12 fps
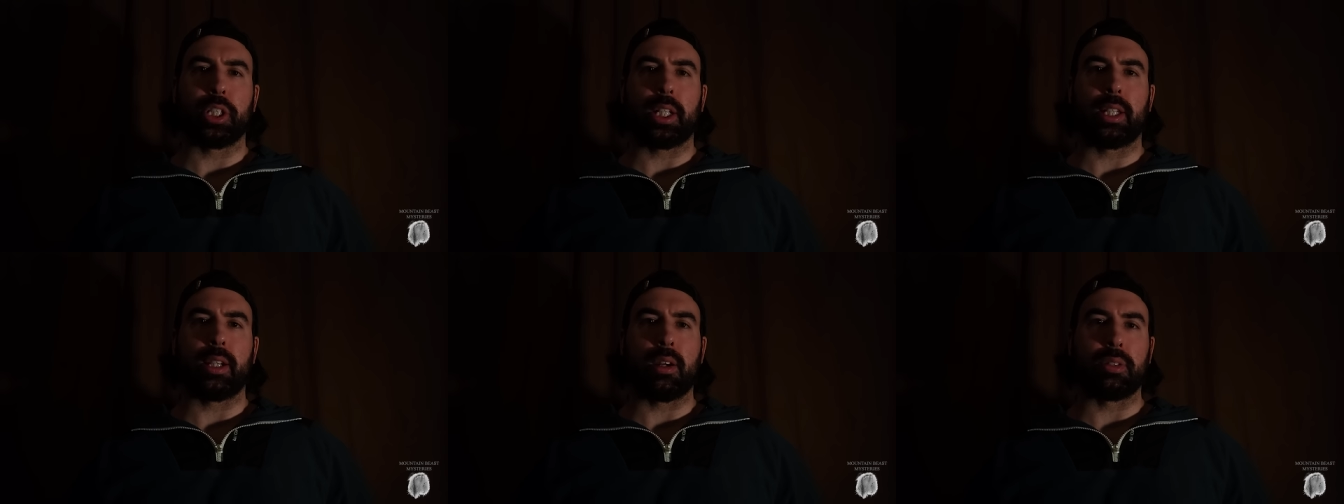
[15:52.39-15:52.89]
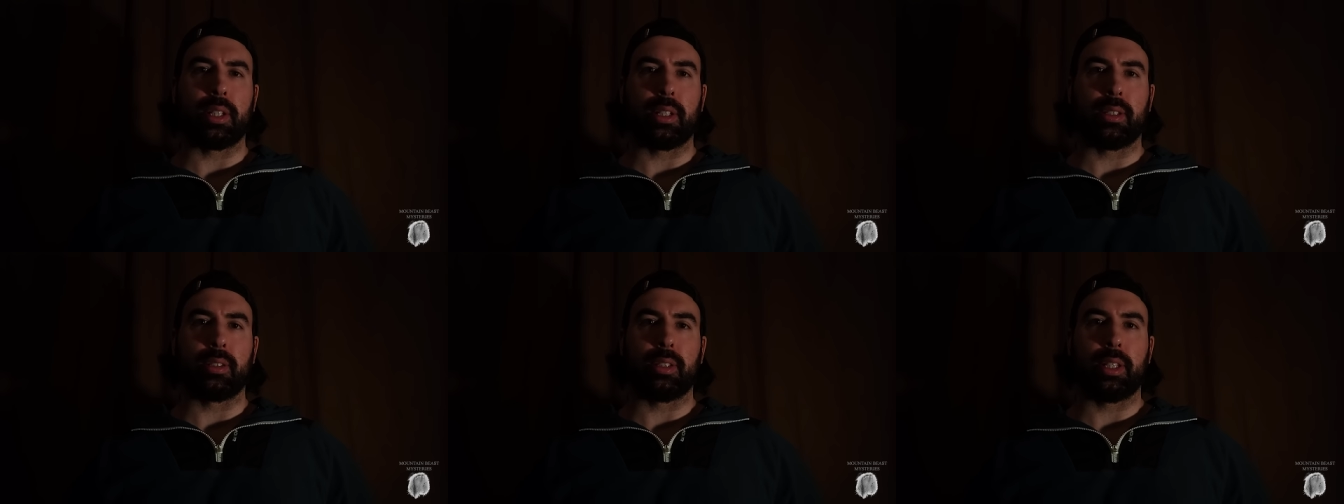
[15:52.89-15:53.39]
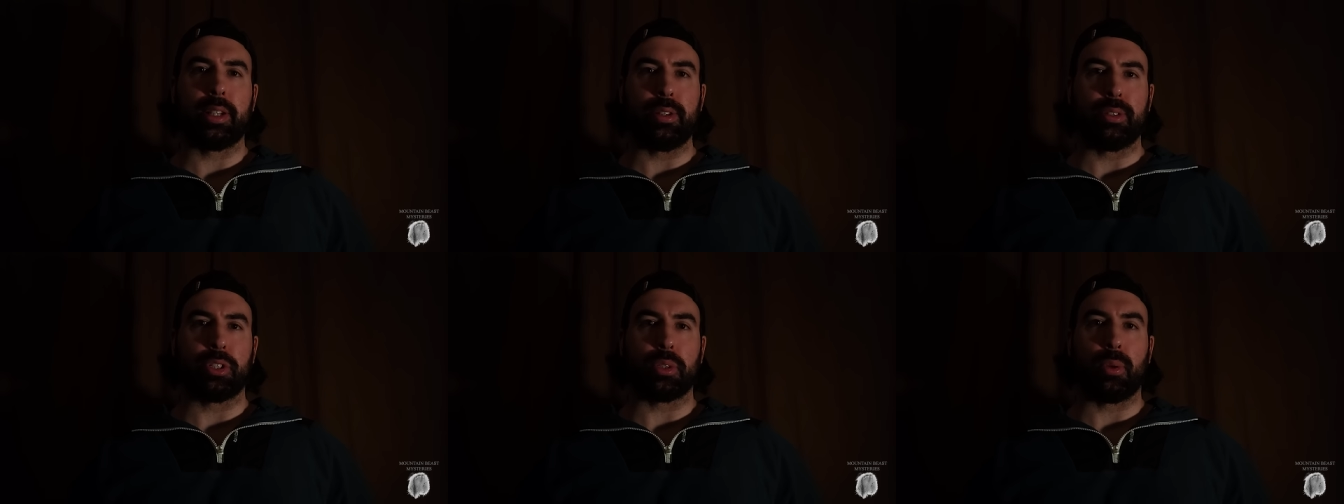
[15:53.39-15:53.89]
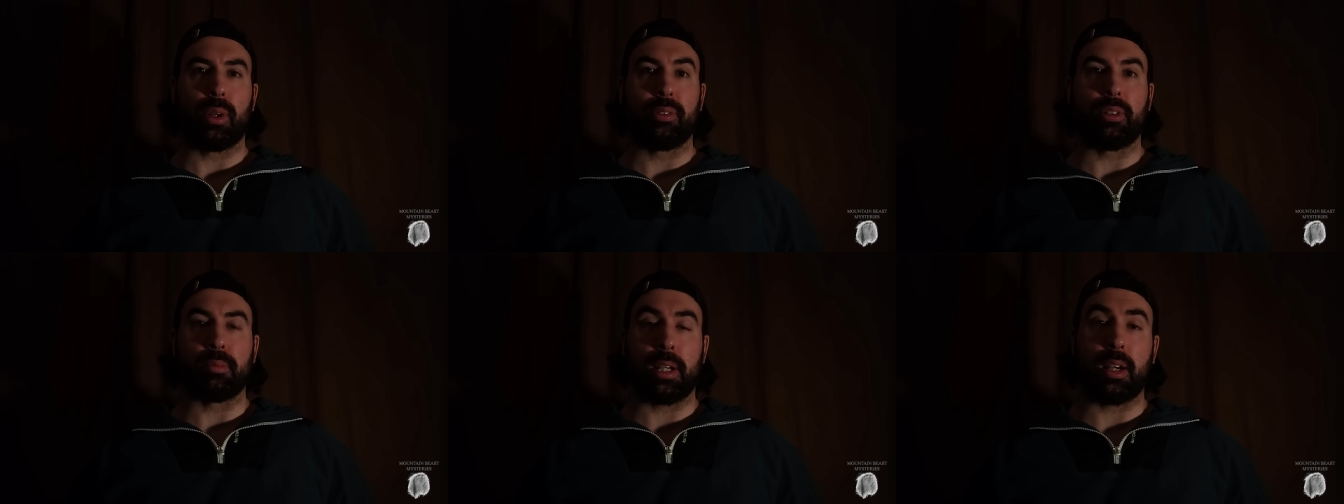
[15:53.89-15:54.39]
check it out and hear the story
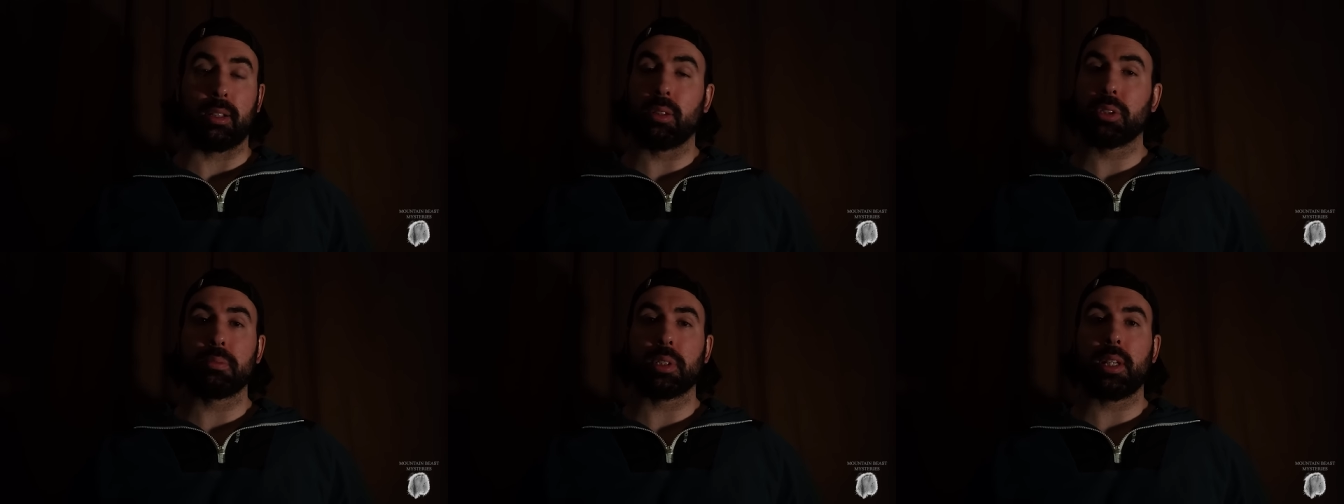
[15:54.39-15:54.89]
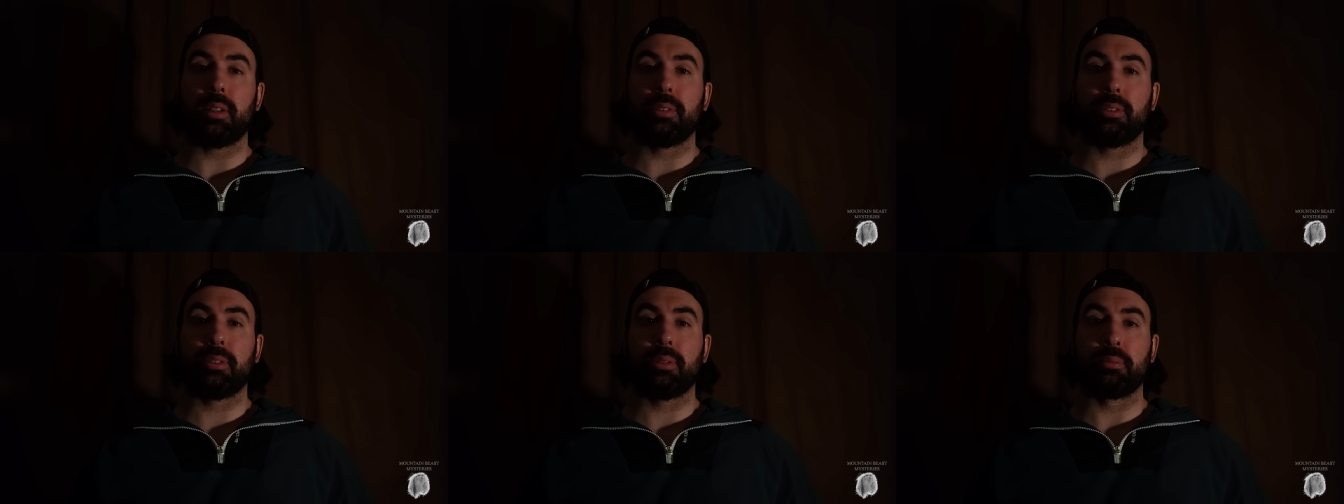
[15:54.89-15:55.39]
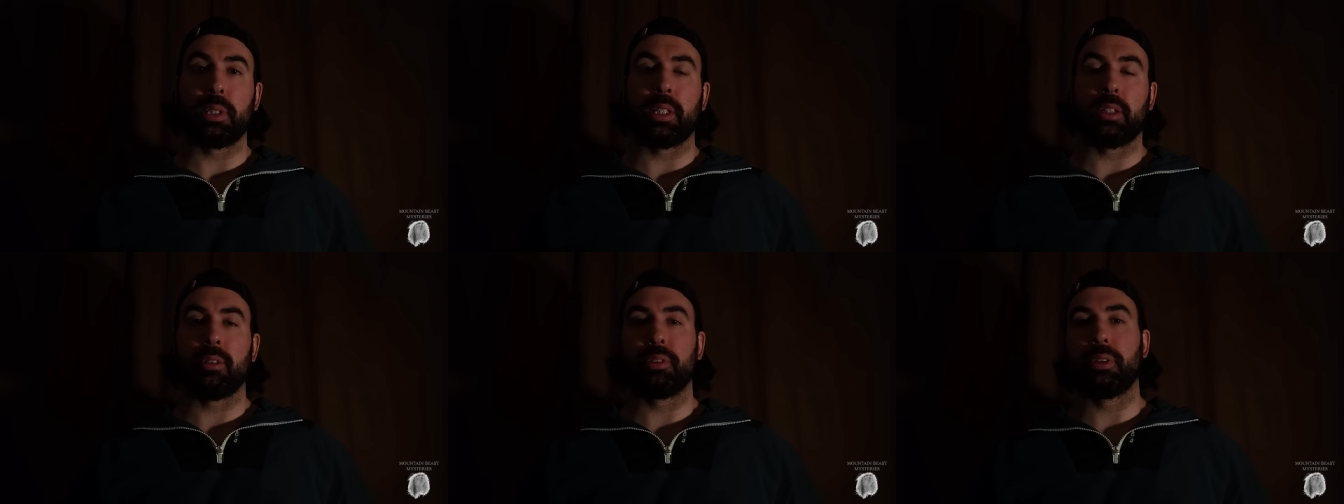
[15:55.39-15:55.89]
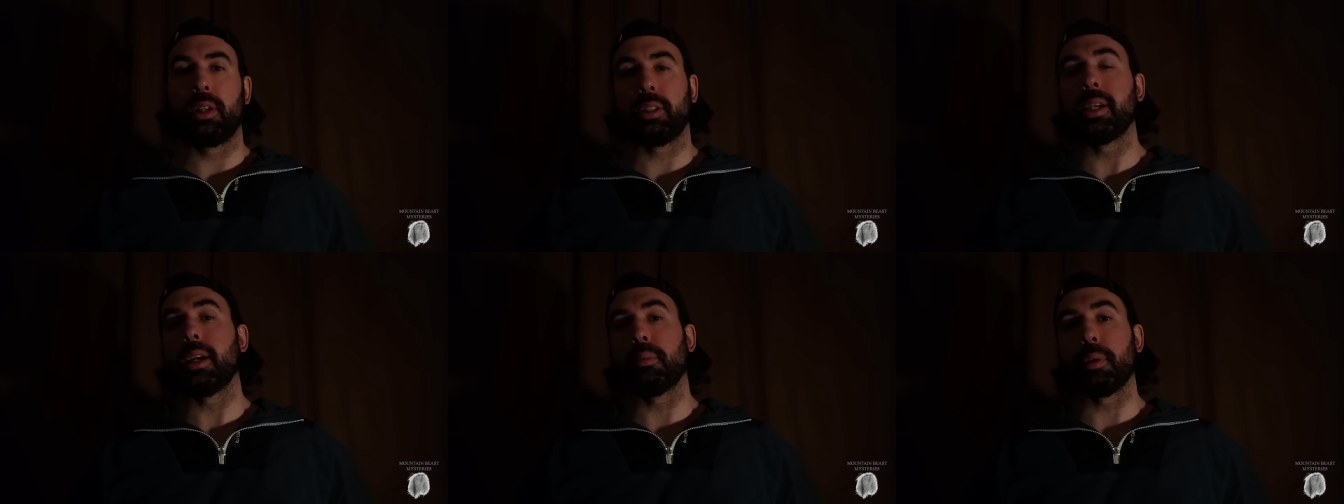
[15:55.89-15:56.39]
from Carlos himself being interviewed on
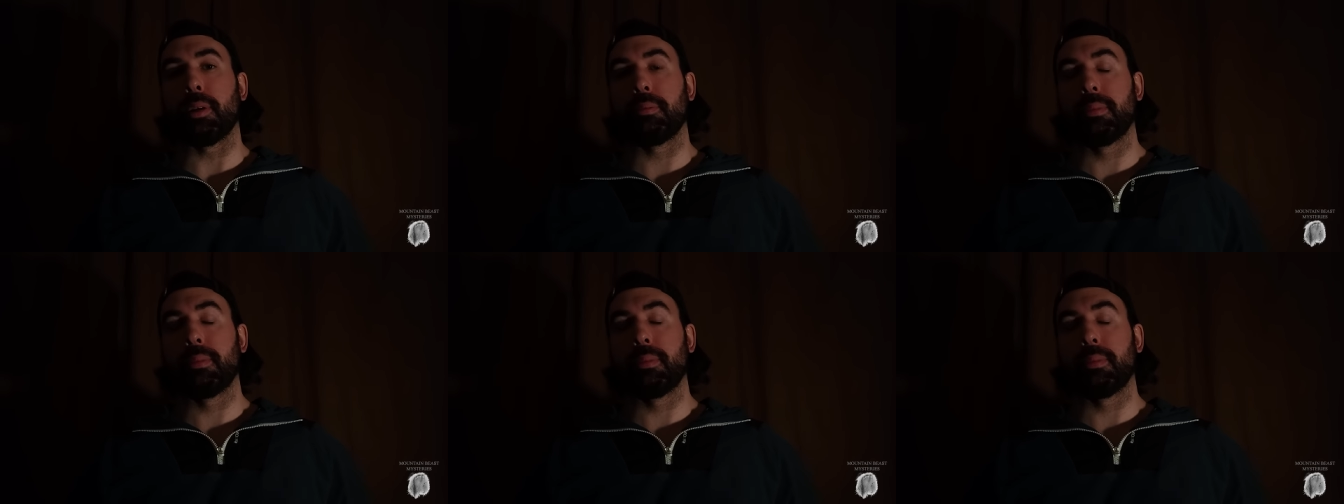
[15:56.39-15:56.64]
camera.